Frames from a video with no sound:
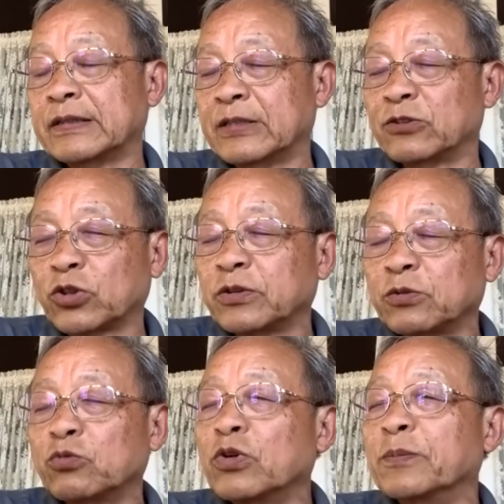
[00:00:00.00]
in
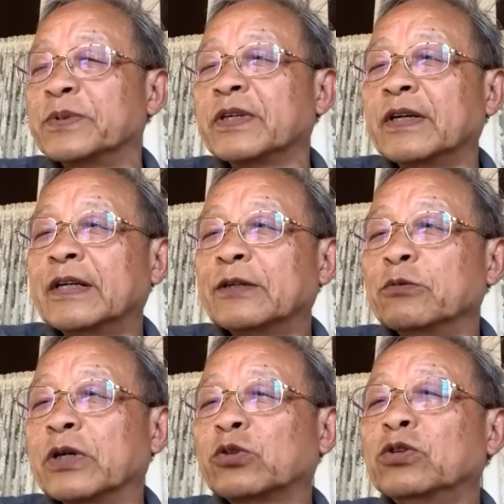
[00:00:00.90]
certain groups
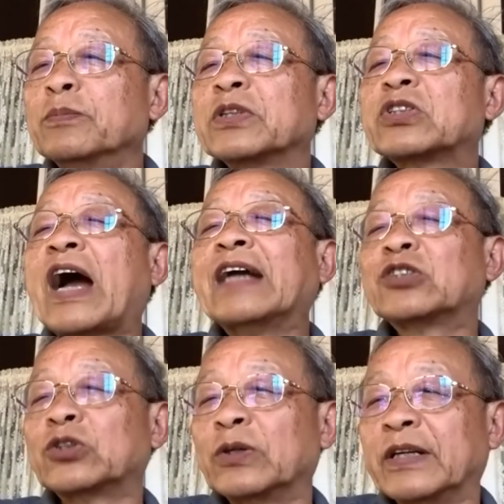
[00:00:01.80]
were too much
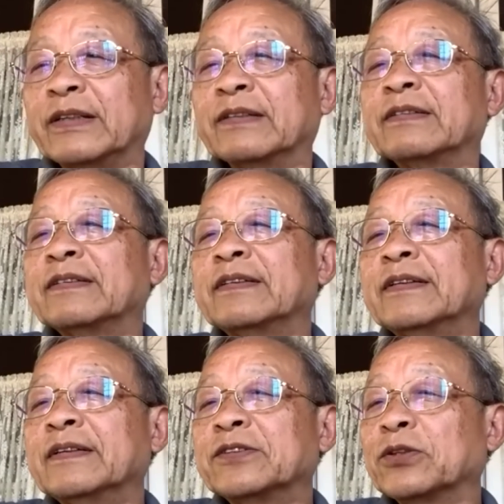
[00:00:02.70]
isolated
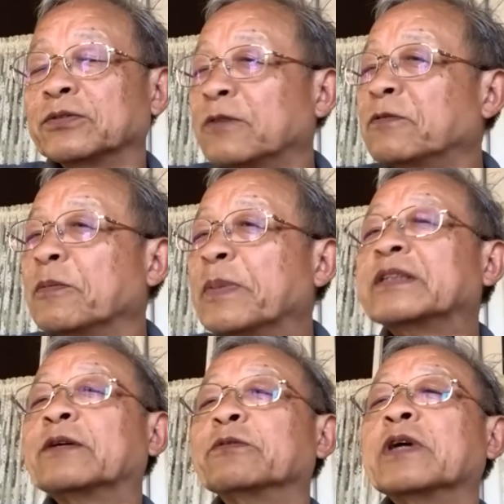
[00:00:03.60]
so therefore,
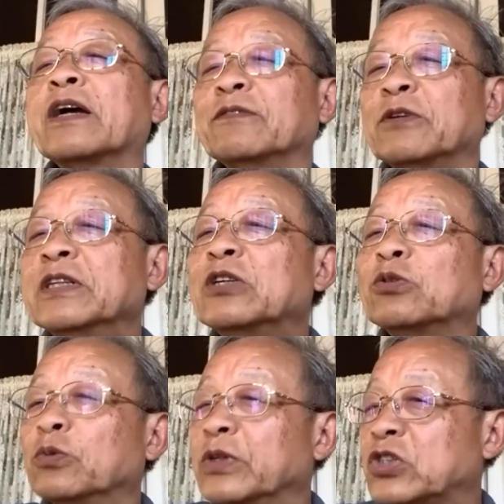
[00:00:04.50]
basically, we, we need
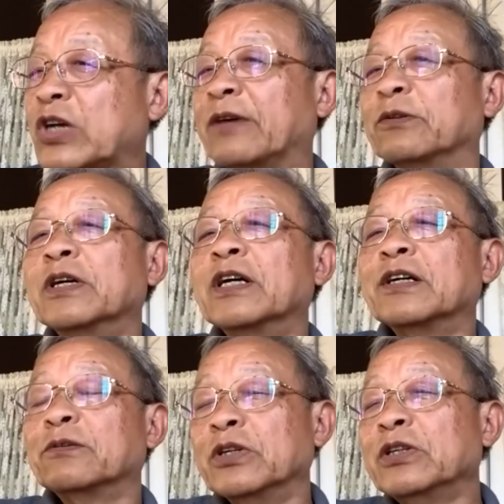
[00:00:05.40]
to reach out.
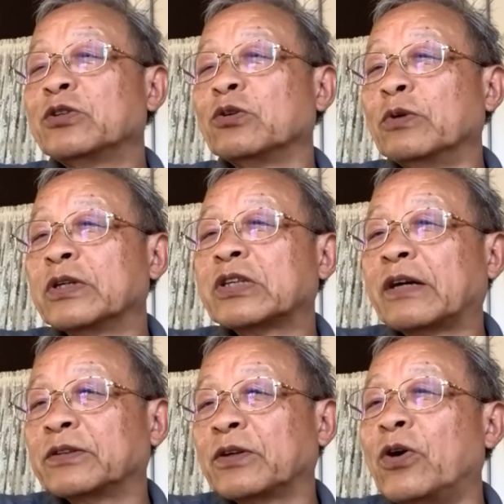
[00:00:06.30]
We need to reach
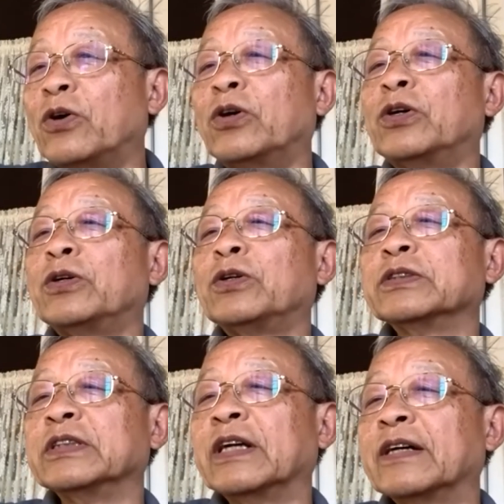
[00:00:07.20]
out
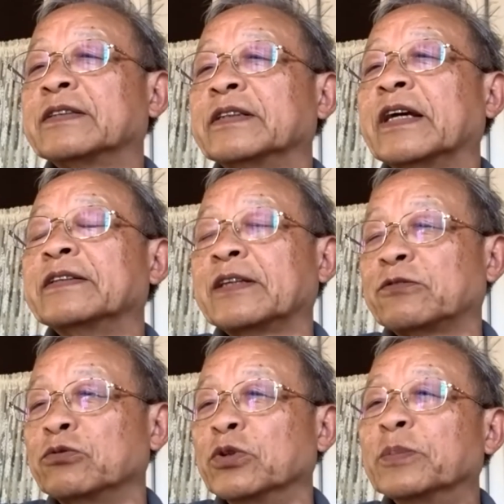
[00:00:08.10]
all the other
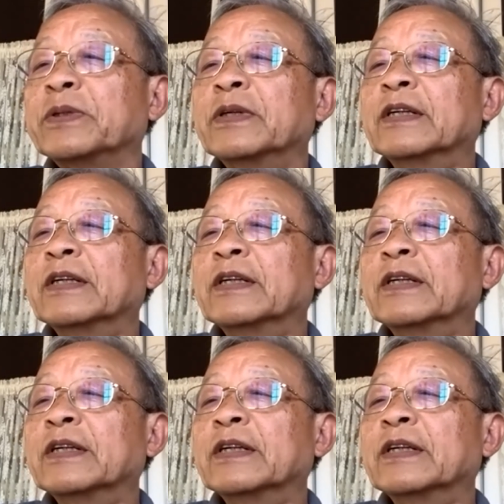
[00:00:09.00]
ethnic group,